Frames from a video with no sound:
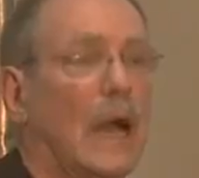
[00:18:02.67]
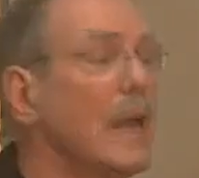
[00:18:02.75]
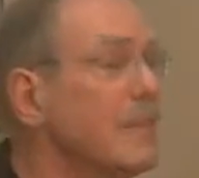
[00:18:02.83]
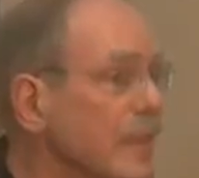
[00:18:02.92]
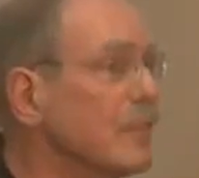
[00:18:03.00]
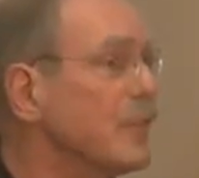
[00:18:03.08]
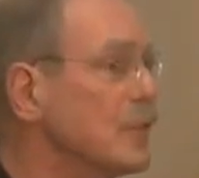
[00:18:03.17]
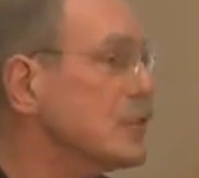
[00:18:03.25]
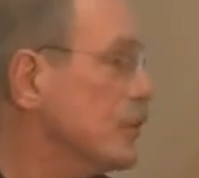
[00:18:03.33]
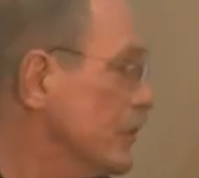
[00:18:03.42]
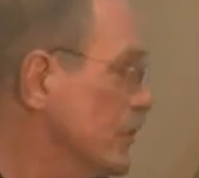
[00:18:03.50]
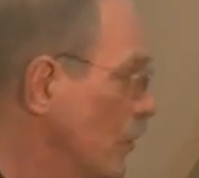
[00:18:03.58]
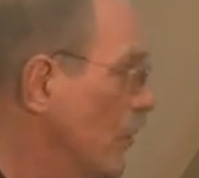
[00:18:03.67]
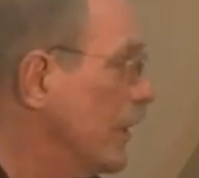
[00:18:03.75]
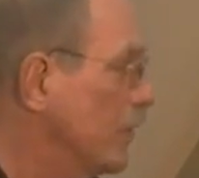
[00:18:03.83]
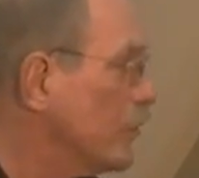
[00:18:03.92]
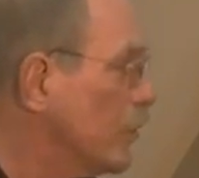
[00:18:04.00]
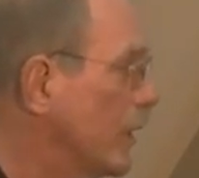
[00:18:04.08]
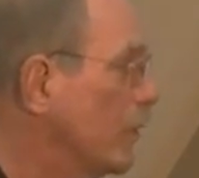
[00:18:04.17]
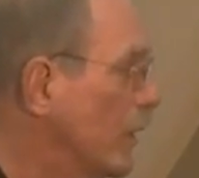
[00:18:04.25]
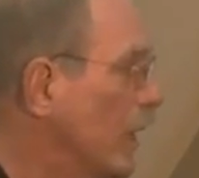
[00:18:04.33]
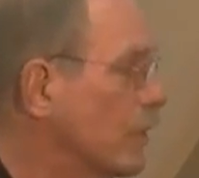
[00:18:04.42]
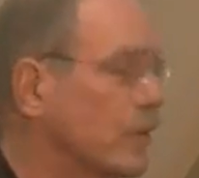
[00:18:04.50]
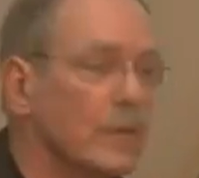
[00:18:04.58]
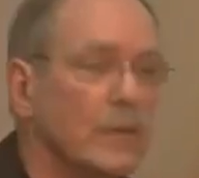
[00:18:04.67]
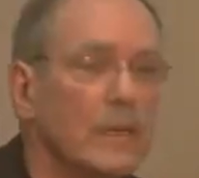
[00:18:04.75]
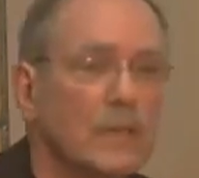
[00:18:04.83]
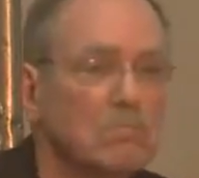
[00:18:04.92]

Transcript: I think future historians, 2100,